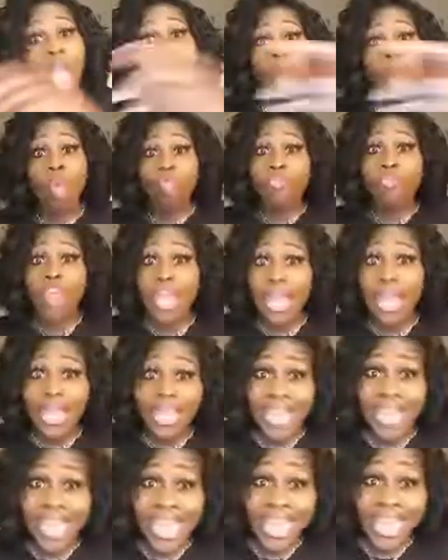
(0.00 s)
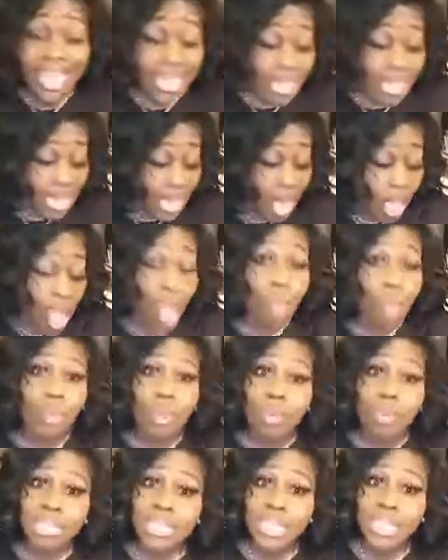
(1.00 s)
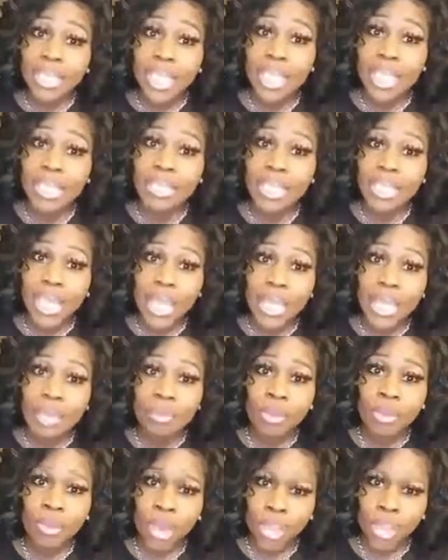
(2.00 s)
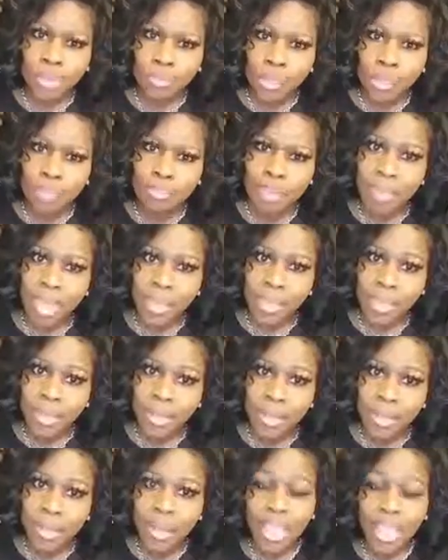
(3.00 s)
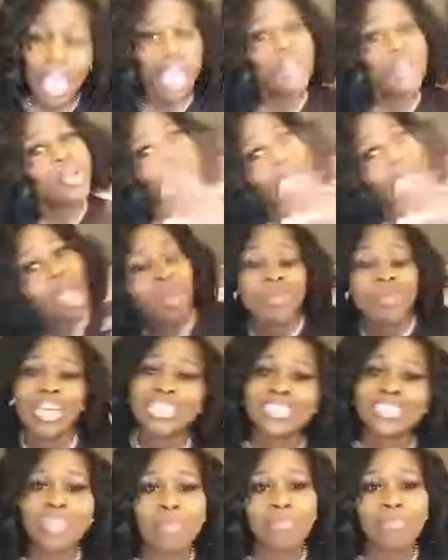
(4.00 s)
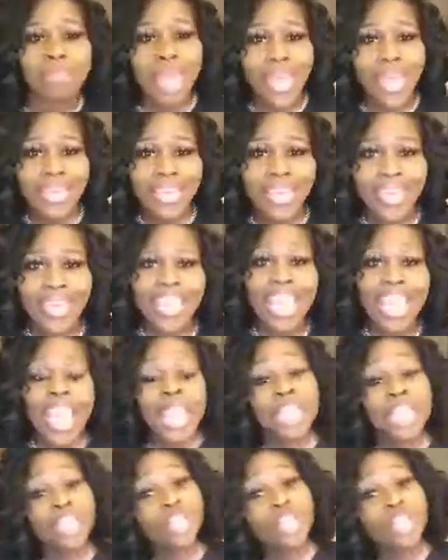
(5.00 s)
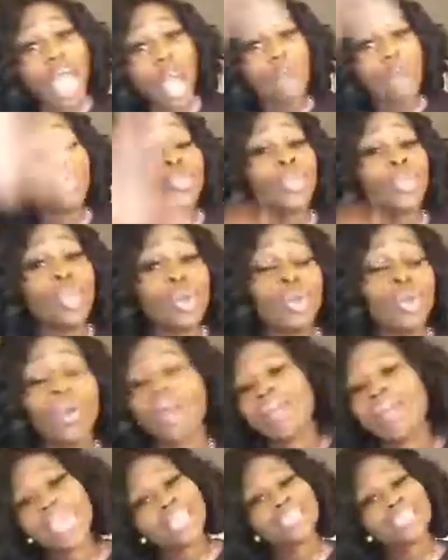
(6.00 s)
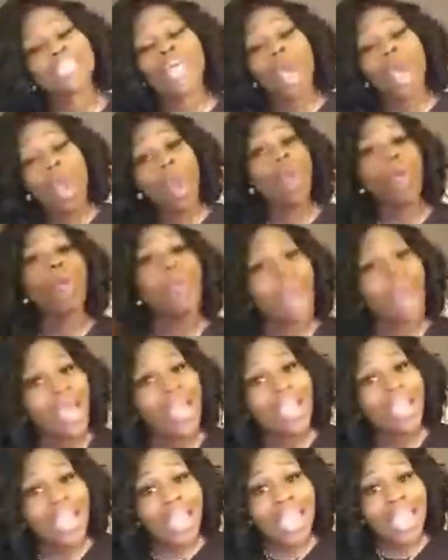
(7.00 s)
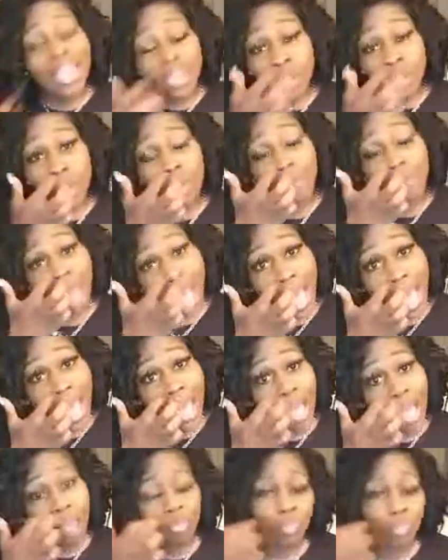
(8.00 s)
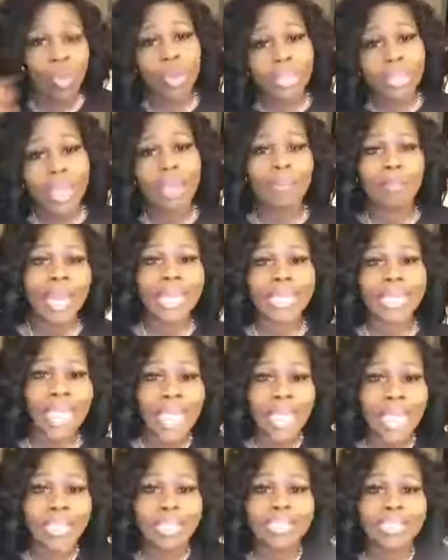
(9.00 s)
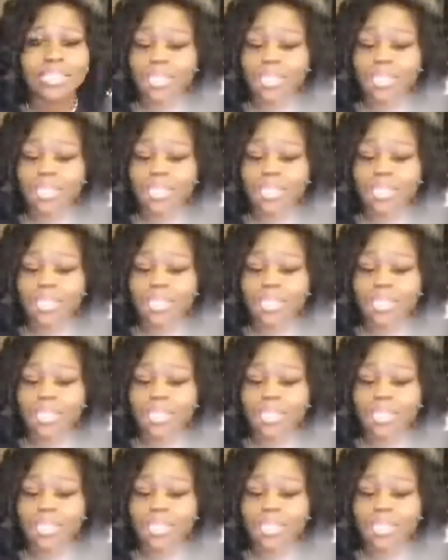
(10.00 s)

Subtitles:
Really? What was the king's name? Gregory Beckett? No, Mr. Beckett. No, you. Okay, so your mom, well, yeah, my dad thinks that